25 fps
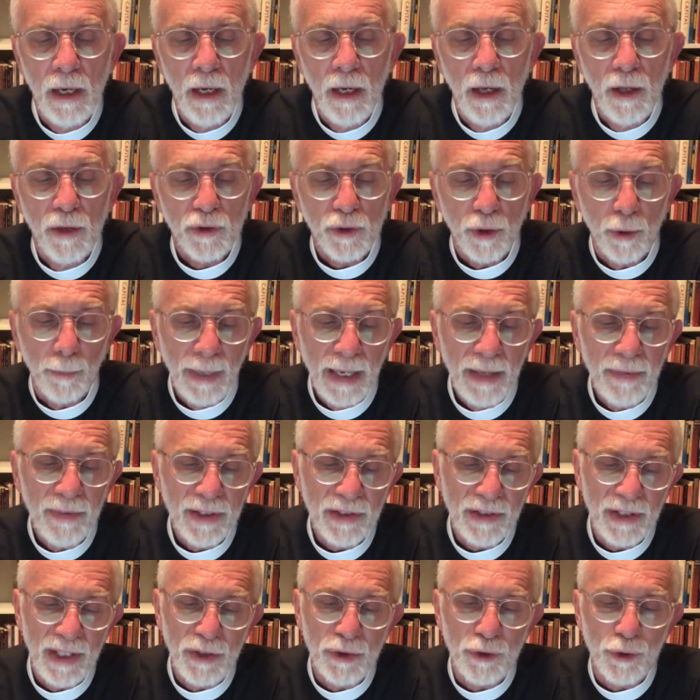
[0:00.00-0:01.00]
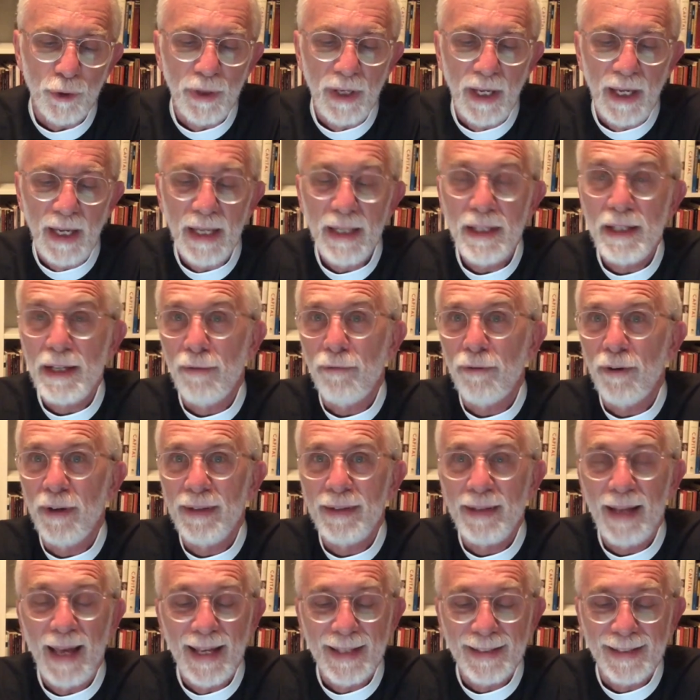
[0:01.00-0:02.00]
So may this Easter day,
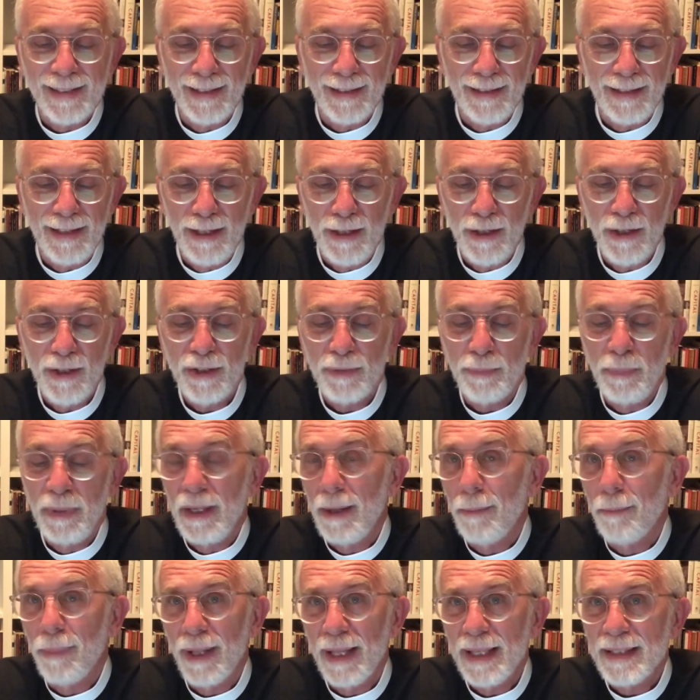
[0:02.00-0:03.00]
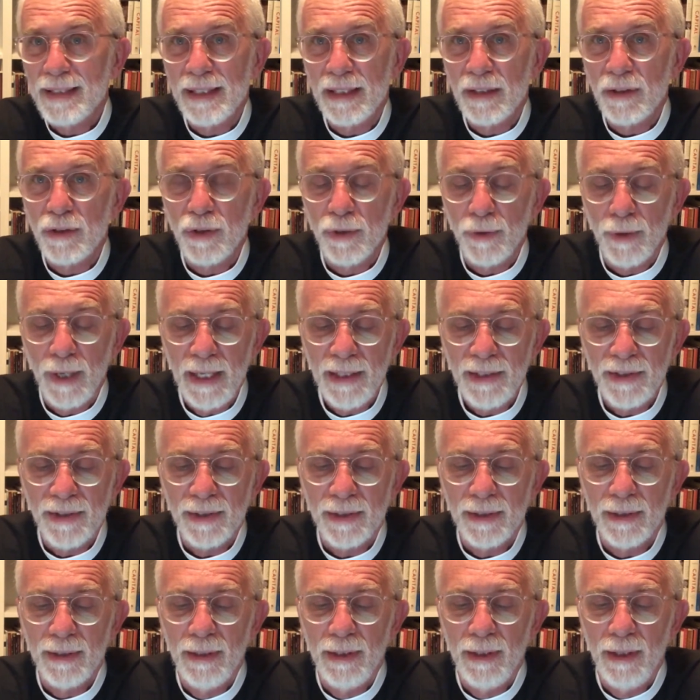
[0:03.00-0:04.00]
different as it is, be a blessing to
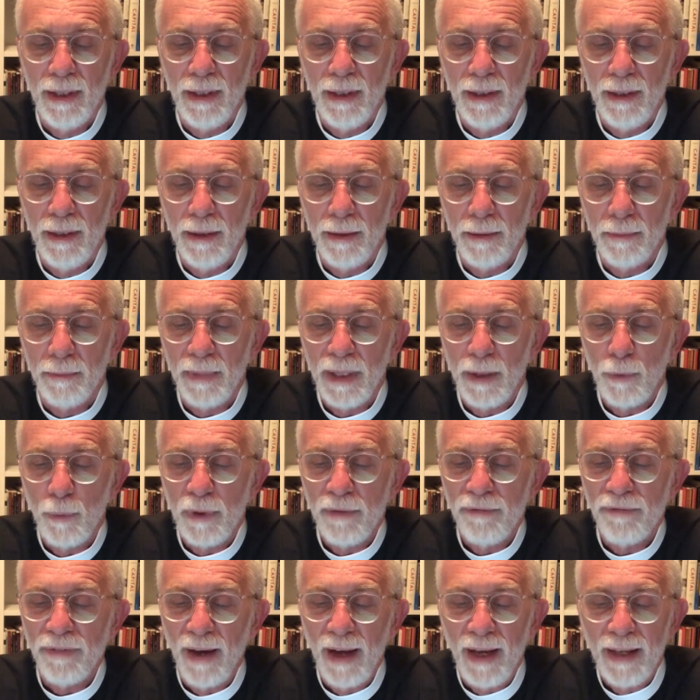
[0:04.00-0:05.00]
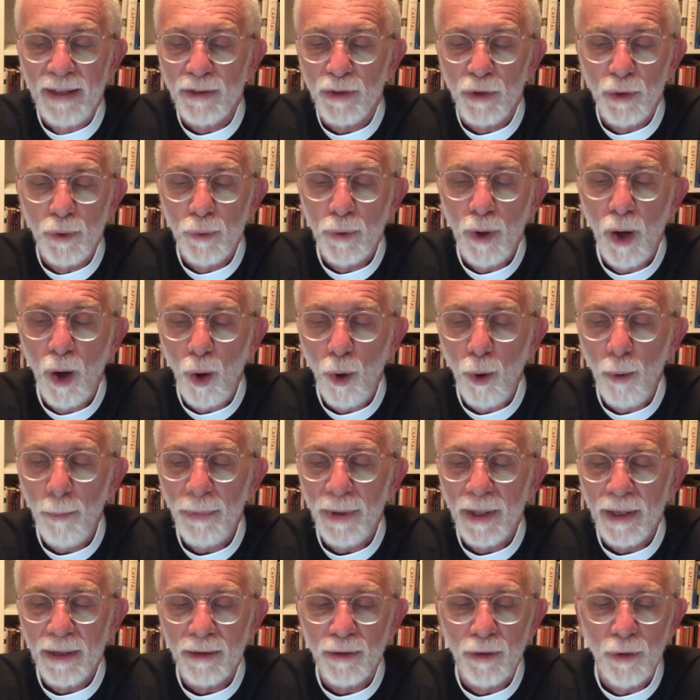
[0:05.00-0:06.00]
us. May we find new hope
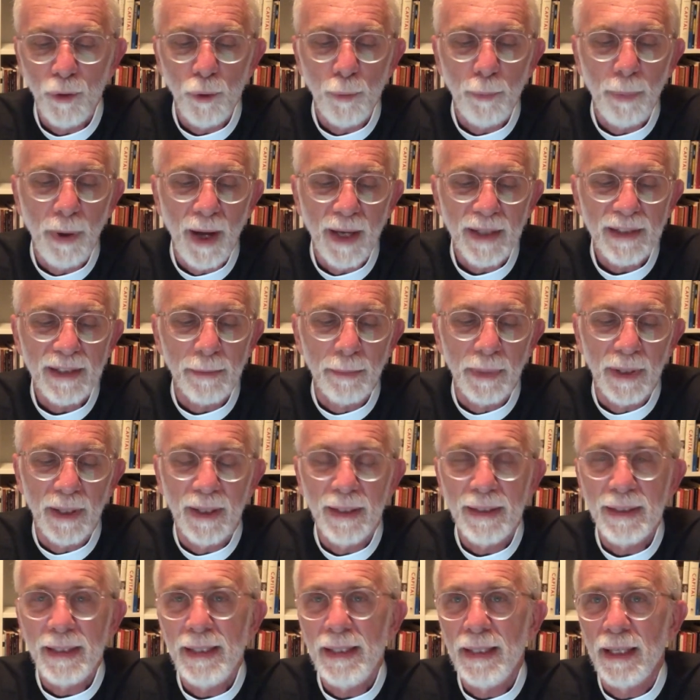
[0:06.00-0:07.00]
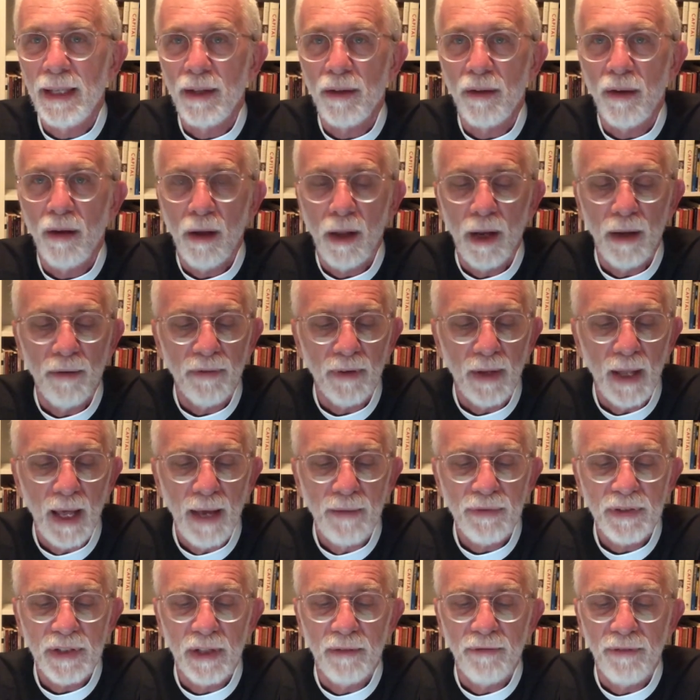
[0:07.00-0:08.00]
and new possibility in all of
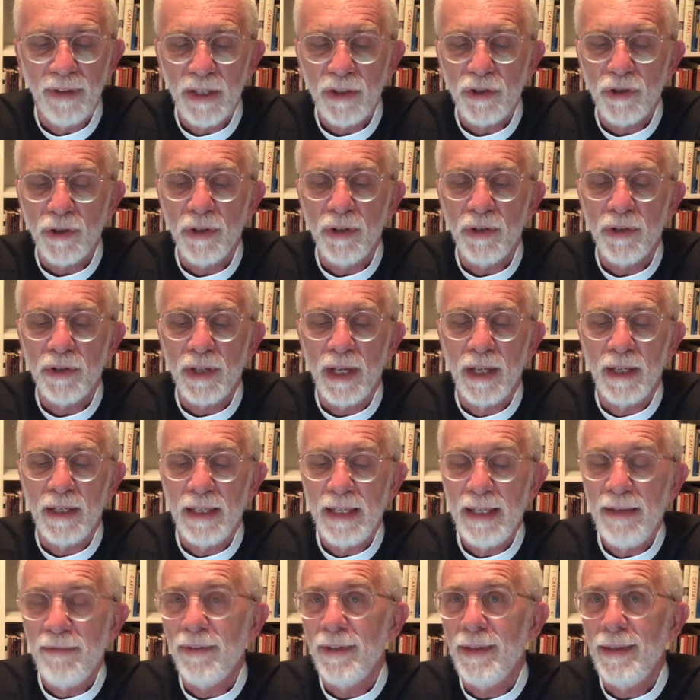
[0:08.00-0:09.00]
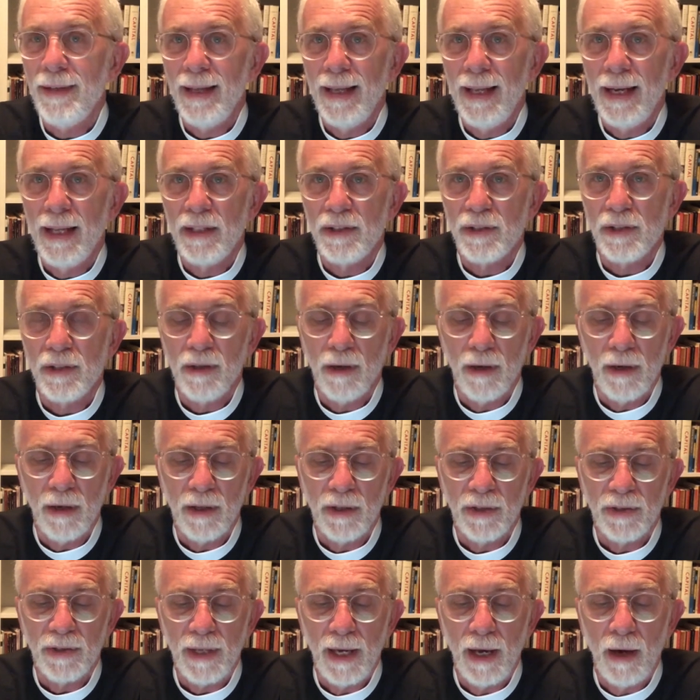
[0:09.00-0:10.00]
life's adventures and even in its
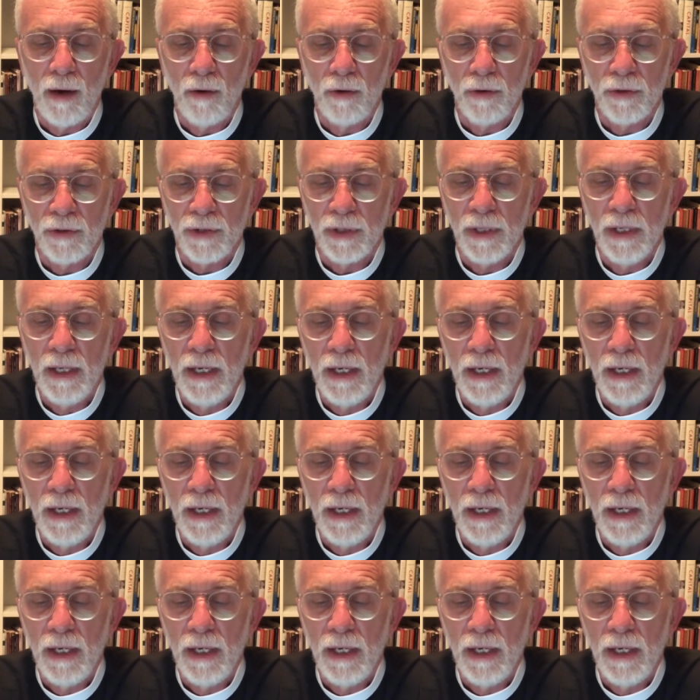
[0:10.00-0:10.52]
darkest hours,